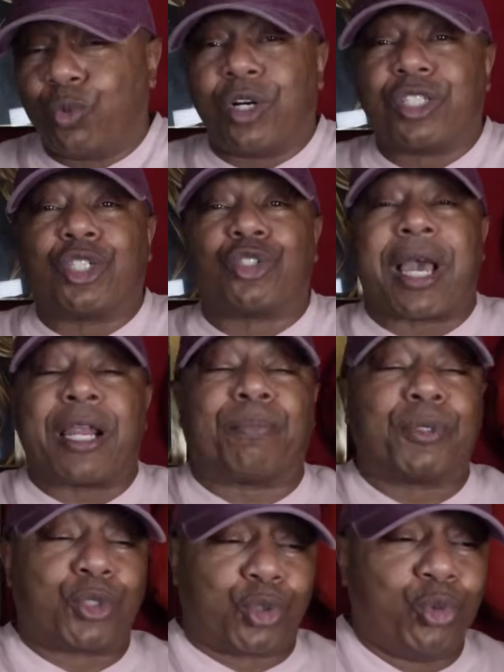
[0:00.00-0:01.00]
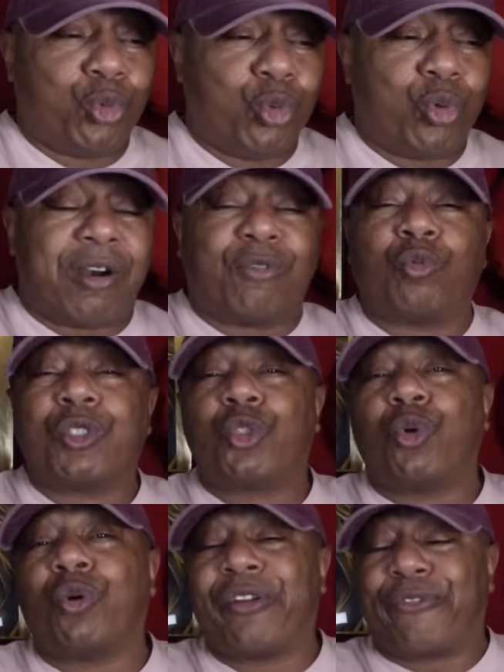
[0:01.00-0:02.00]
was to try to pursue whoever was
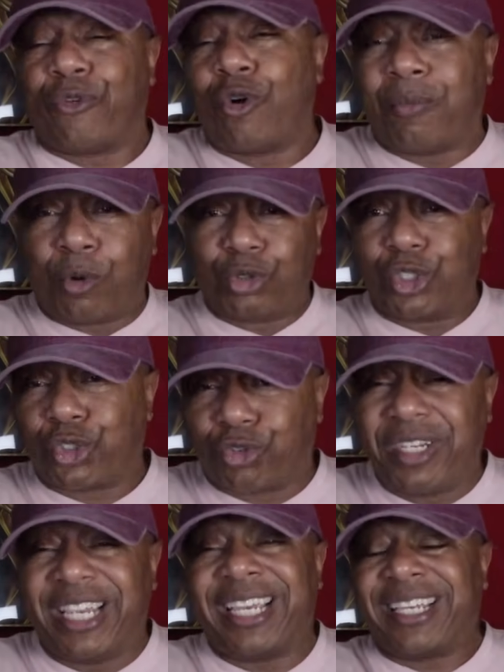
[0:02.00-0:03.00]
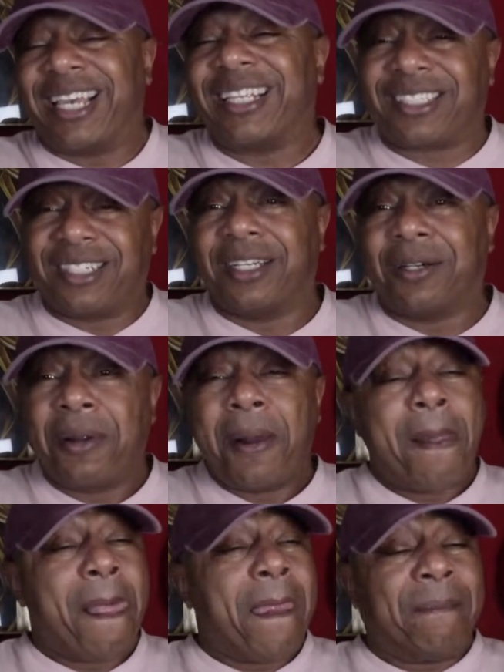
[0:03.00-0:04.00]
doing it for him on the street and catch them.
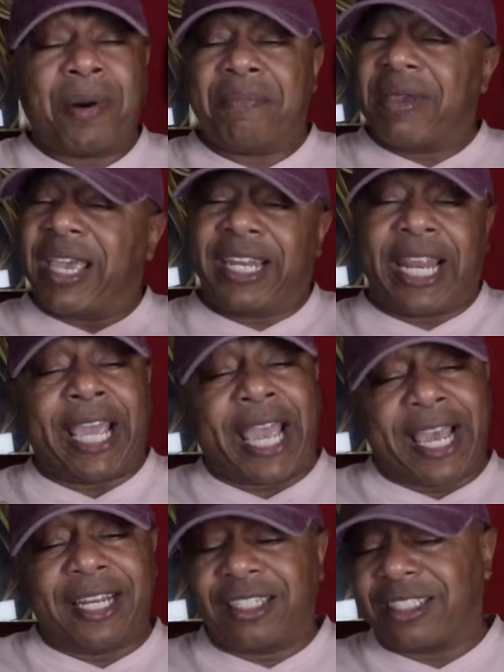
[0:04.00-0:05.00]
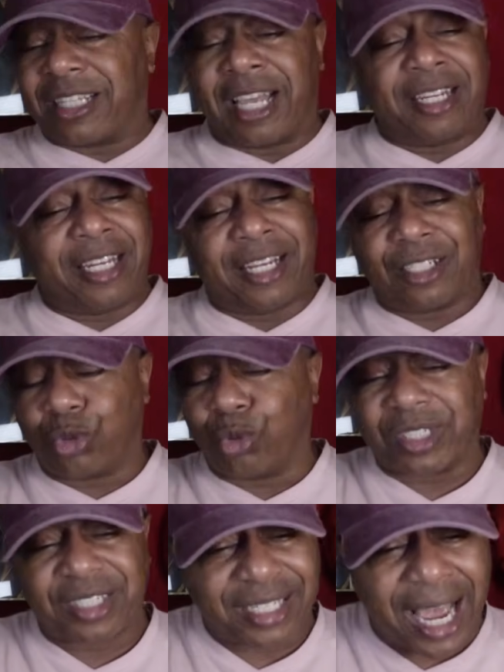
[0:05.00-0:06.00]
But man, they had this thing down to
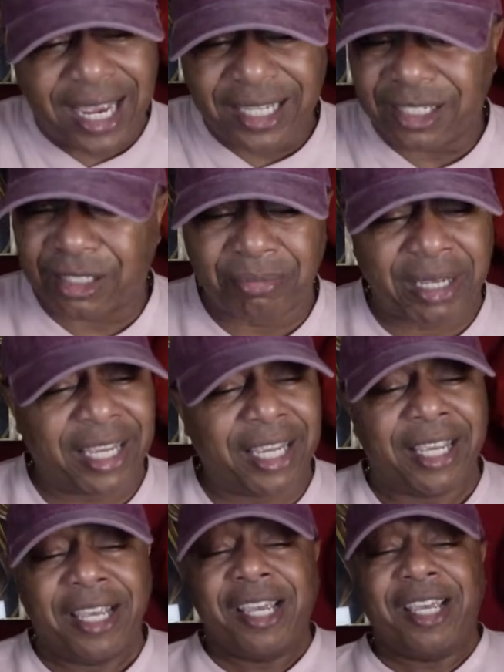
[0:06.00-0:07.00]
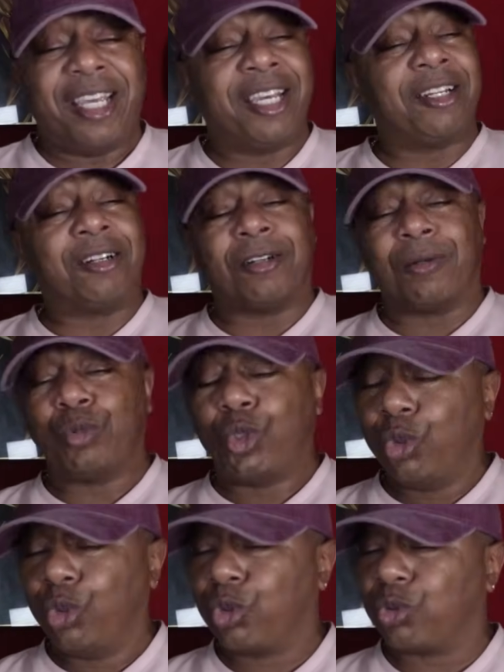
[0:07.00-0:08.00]
a science, man. And um,
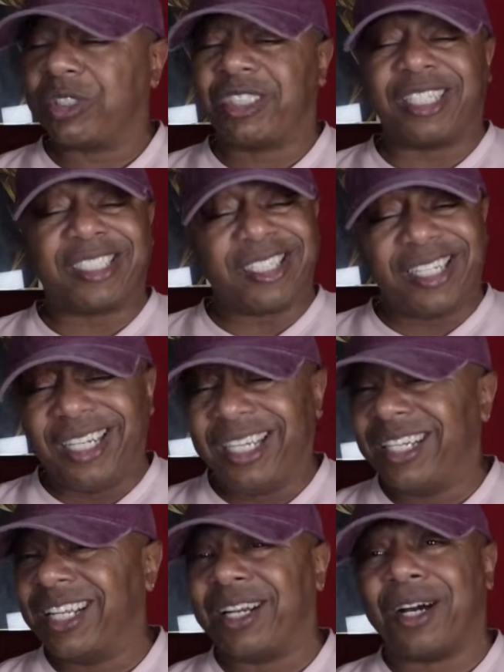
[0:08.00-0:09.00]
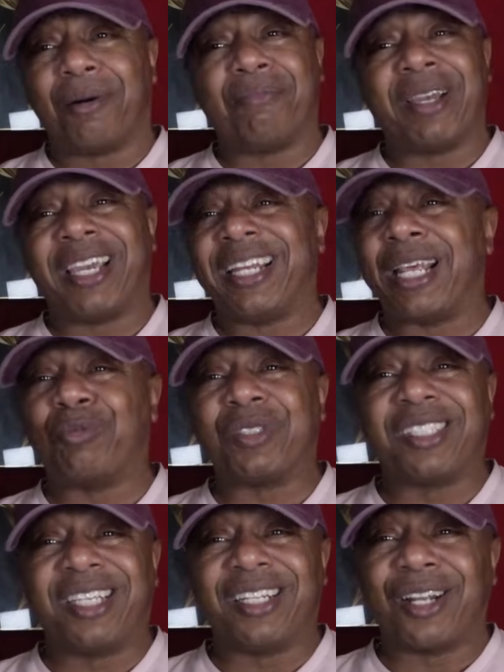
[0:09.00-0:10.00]
dudes was just eating it up, man. They
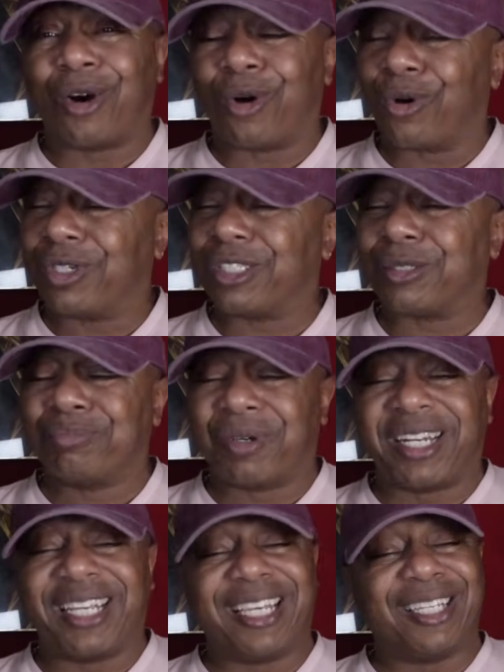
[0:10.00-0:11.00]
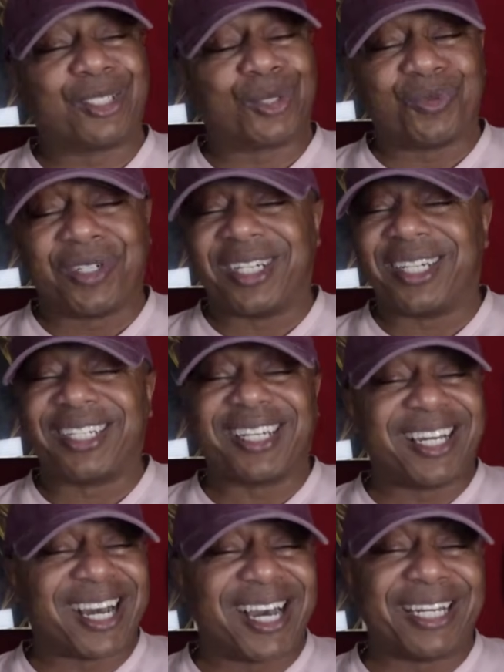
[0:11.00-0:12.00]
was getting all this money and swear to
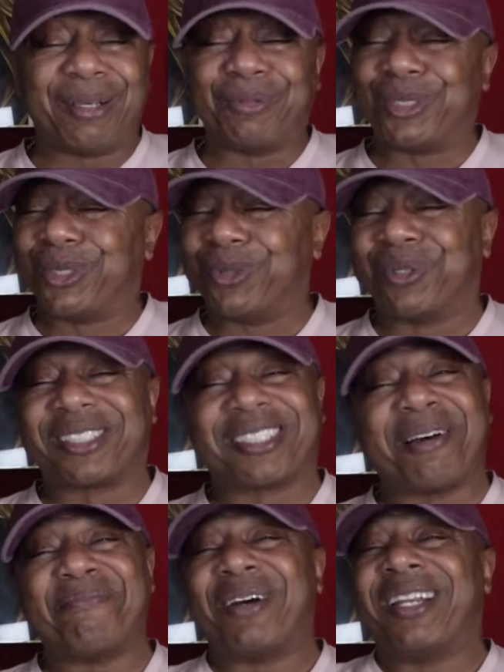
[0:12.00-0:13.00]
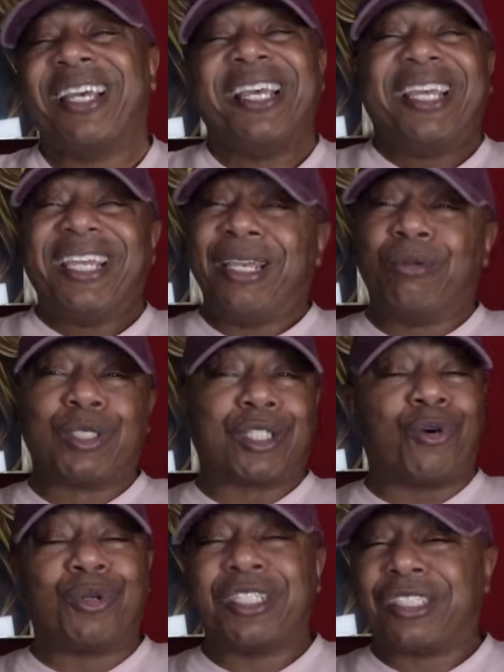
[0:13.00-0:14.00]
God they was doing something, but it was
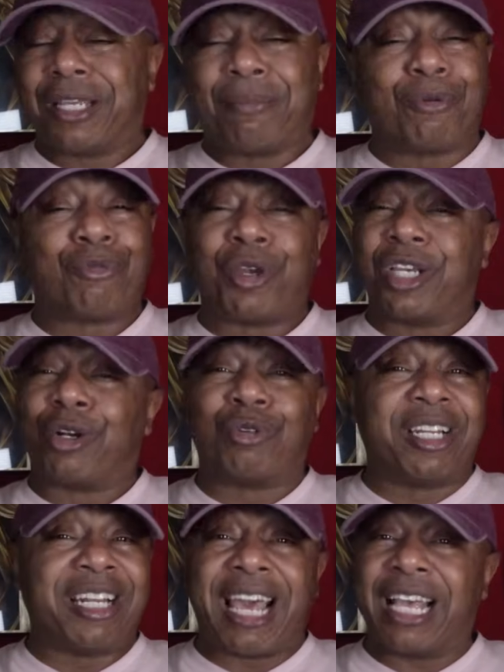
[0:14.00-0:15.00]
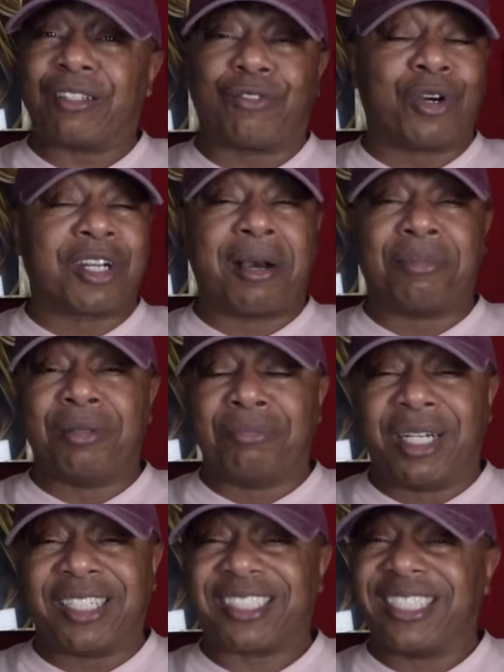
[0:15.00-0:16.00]
only temporary. It only lasts for a couple of
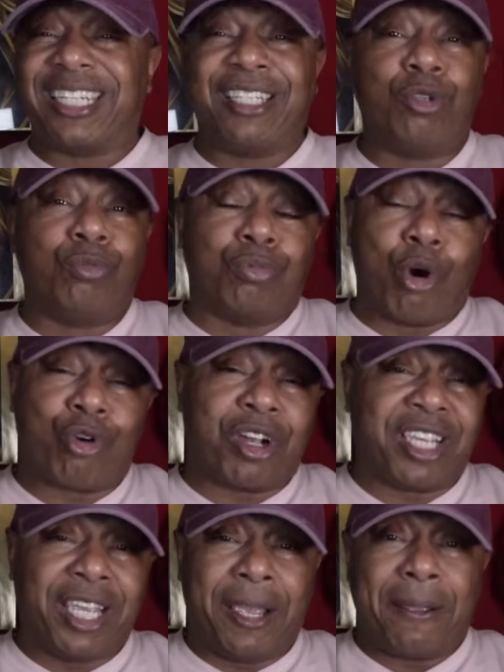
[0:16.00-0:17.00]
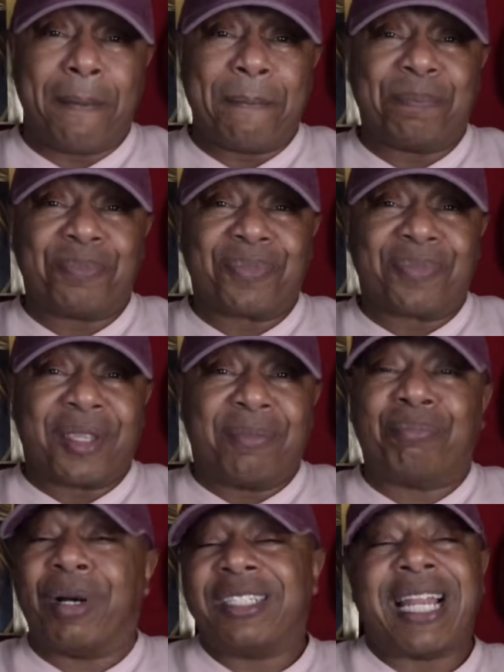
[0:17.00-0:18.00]
months, and then you broke again.
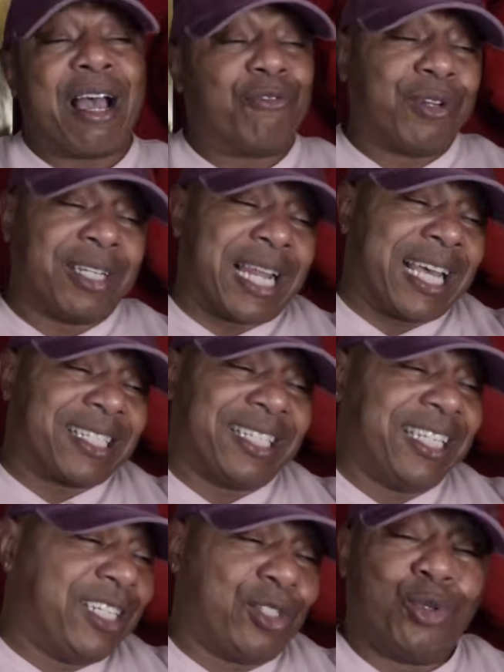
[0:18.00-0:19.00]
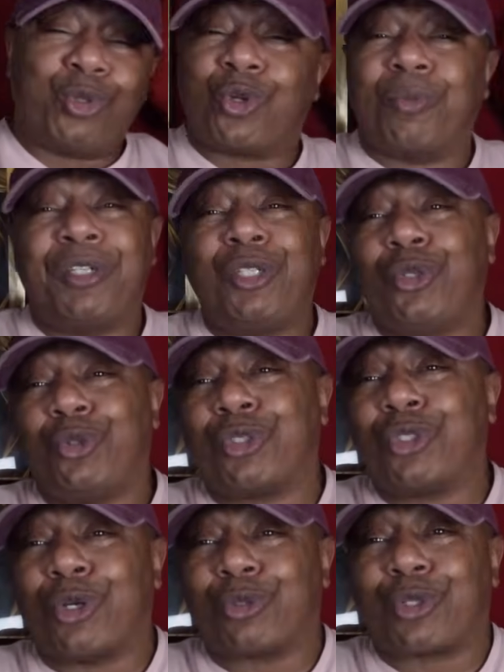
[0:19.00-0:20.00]
But not realizing these dudes gonna be
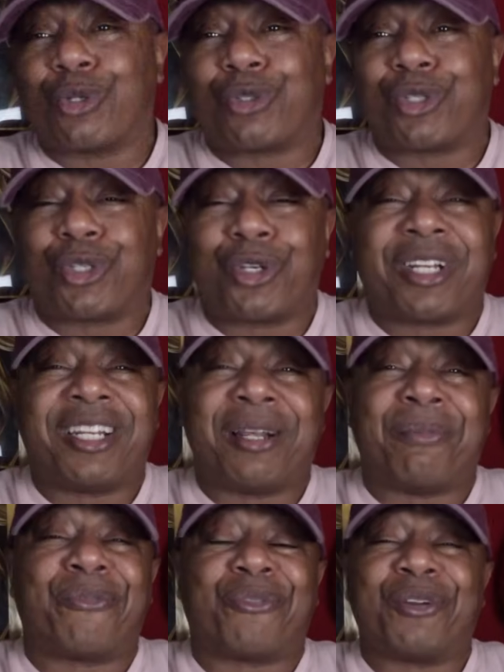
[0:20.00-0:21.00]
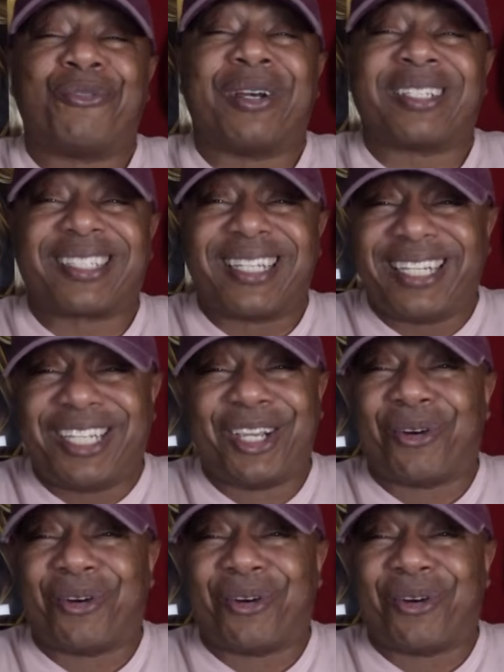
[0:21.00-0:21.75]
using your social security number for the rest of